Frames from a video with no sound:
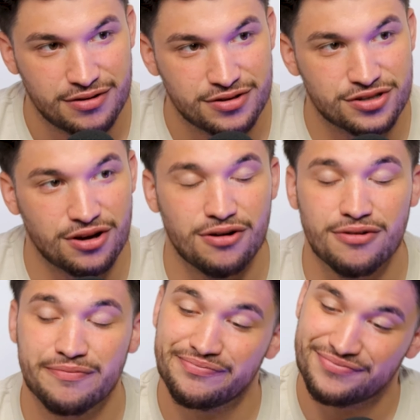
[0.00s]

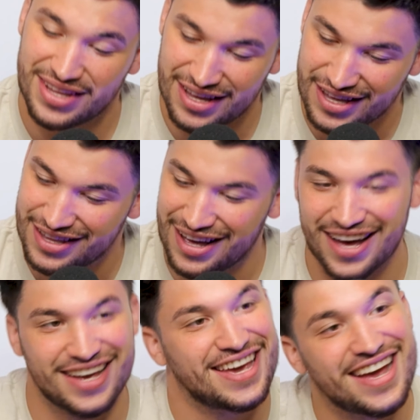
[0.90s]
So
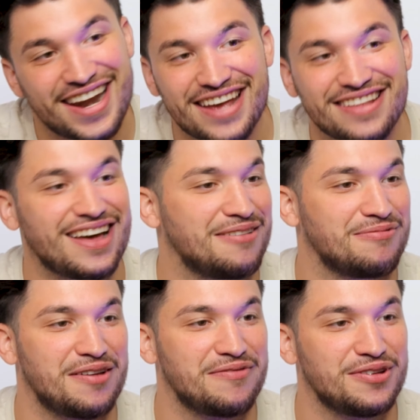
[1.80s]
I can't hate that in
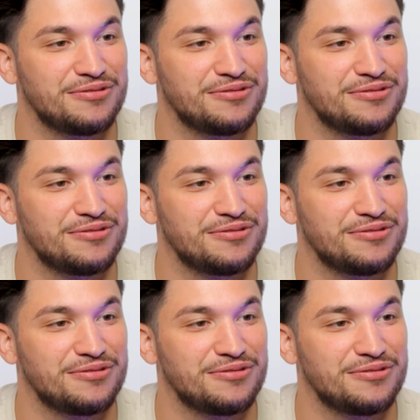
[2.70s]
right field